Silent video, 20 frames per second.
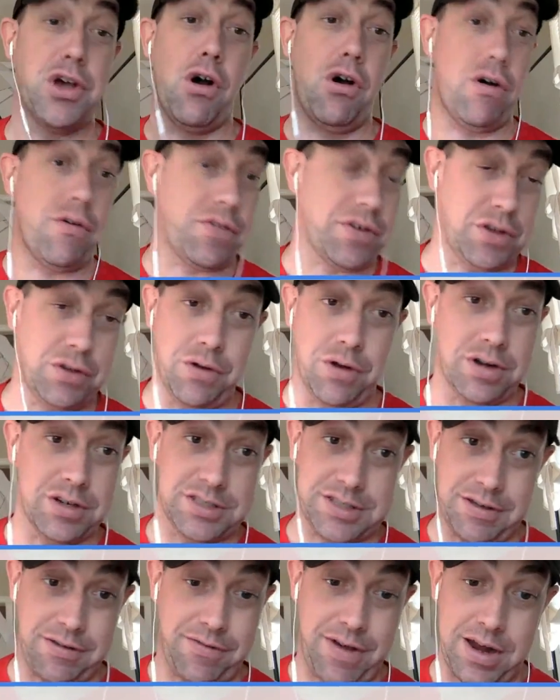sold for
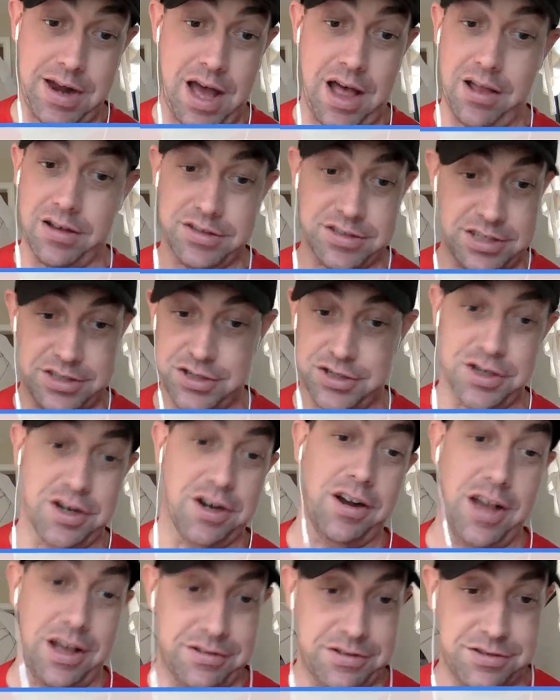$275, then
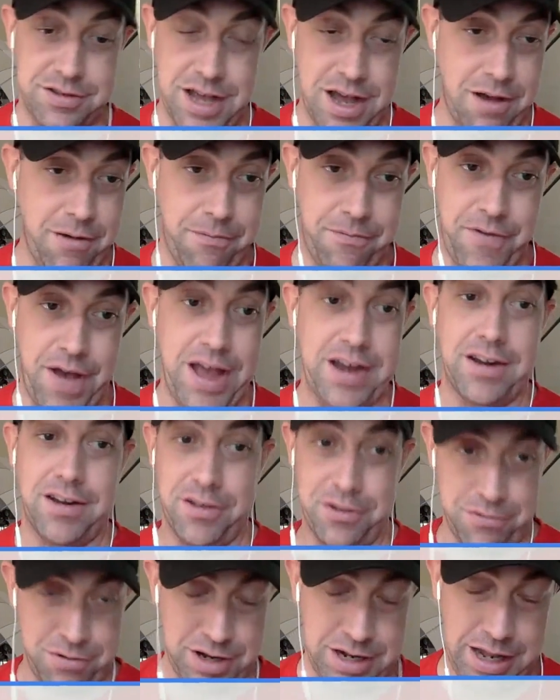sure, I'll find
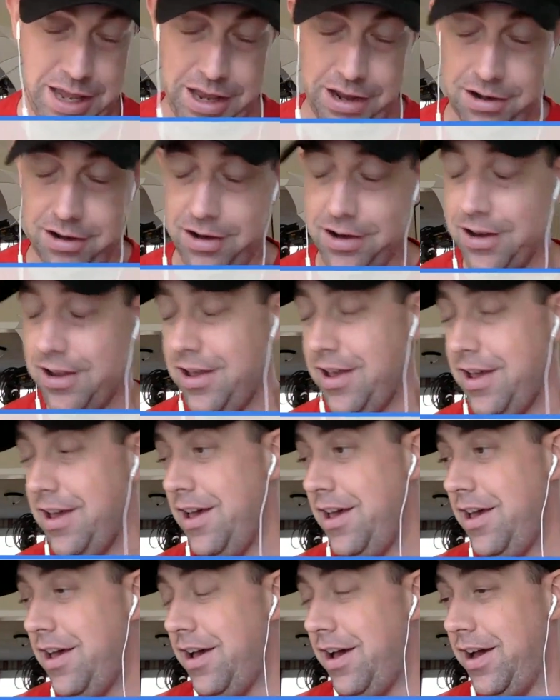another one later.
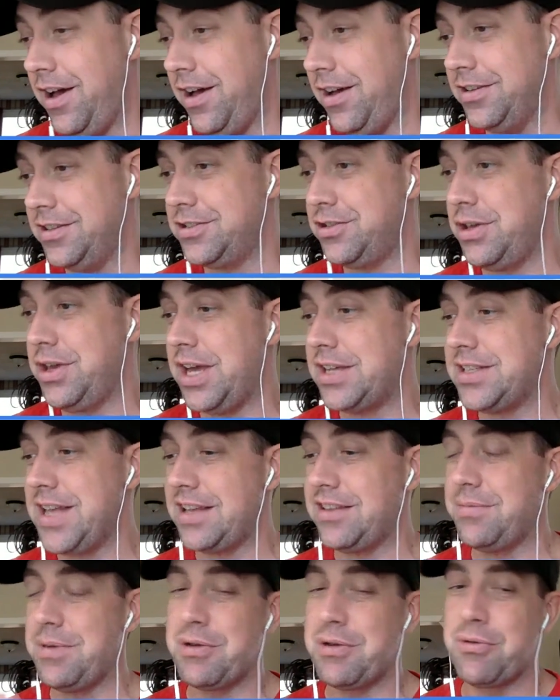So you guys
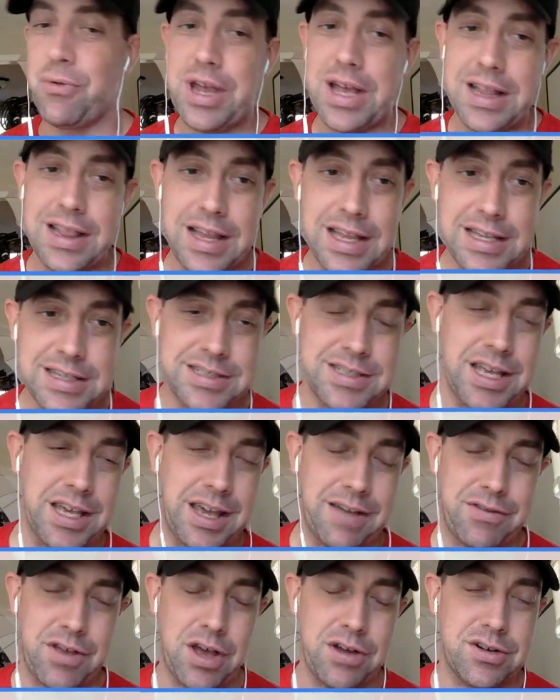have to be realistic.
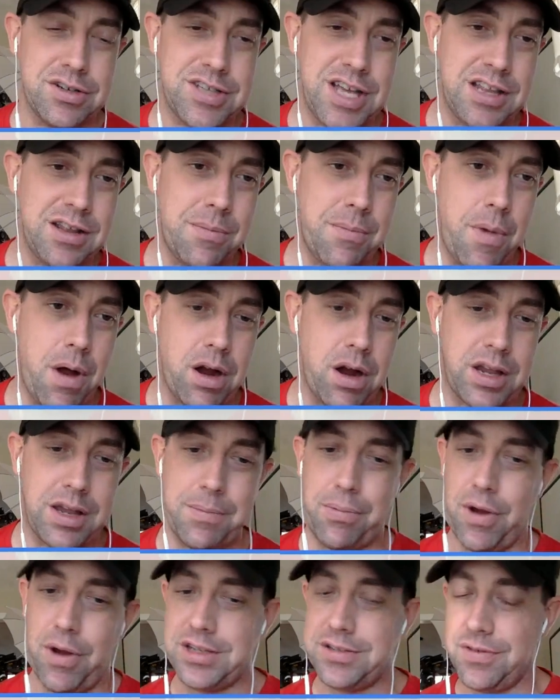You have to understand the
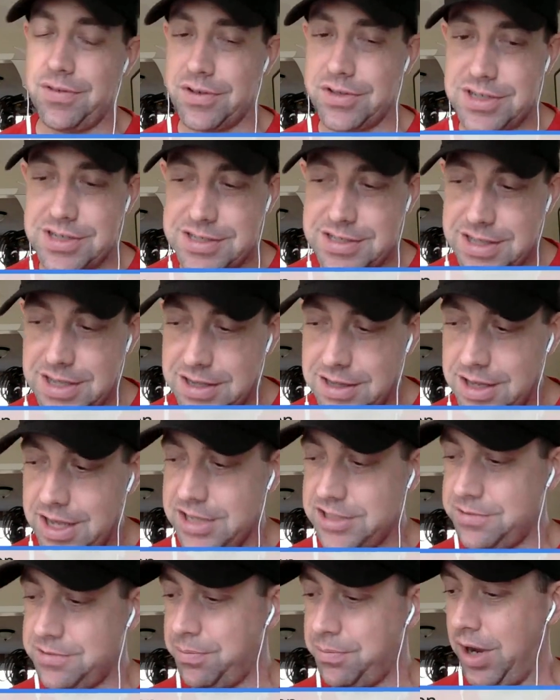market price versus the
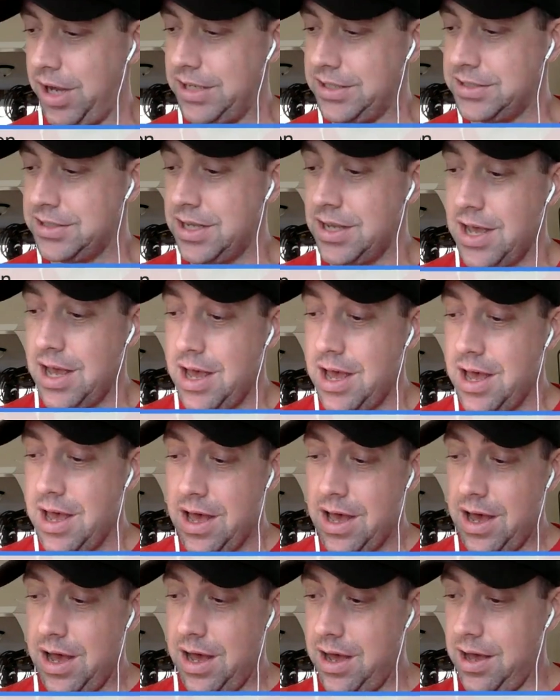list price.
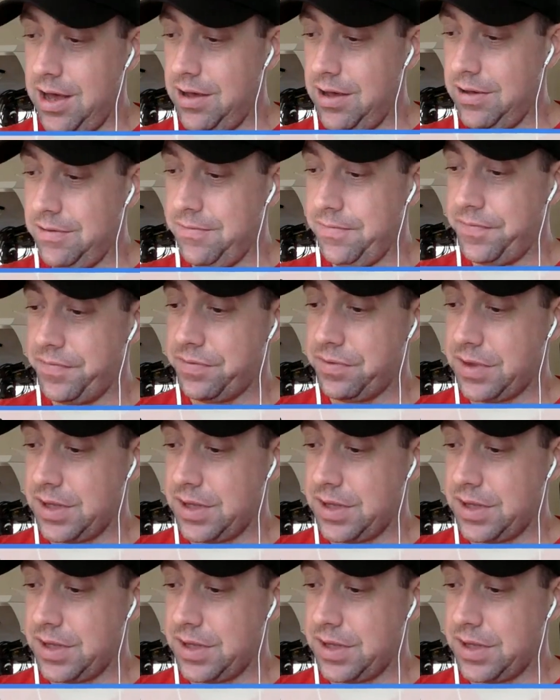The